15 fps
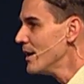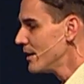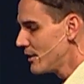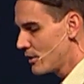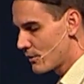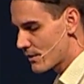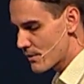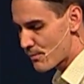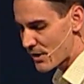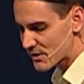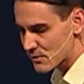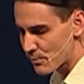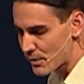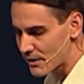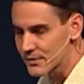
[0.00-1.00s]
You know, the
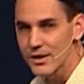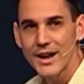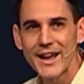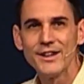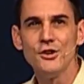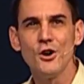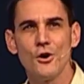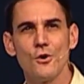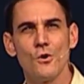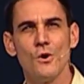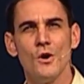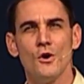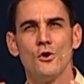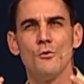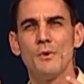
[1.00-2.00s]
Apostle Paul said, I know
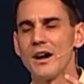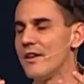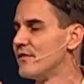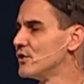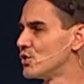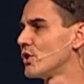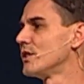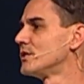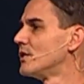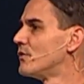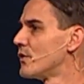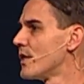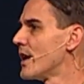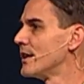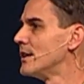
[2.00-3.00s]
whom I have entrusted
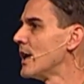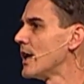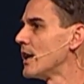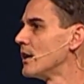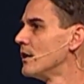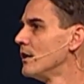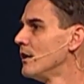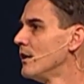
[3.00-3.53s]
for that day.